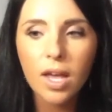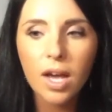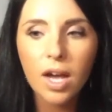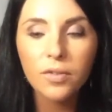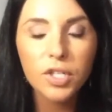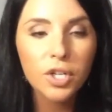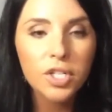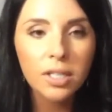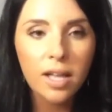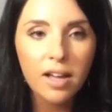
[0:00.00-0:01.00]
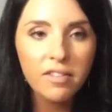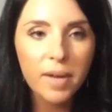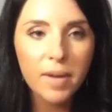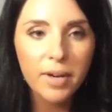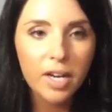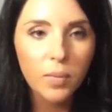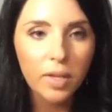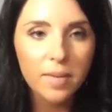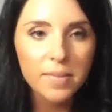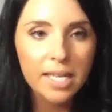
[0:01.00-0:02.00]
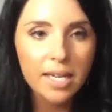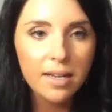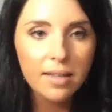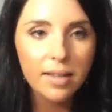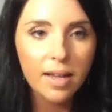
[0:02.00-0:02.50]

A Return to Love by Marianne Williamson.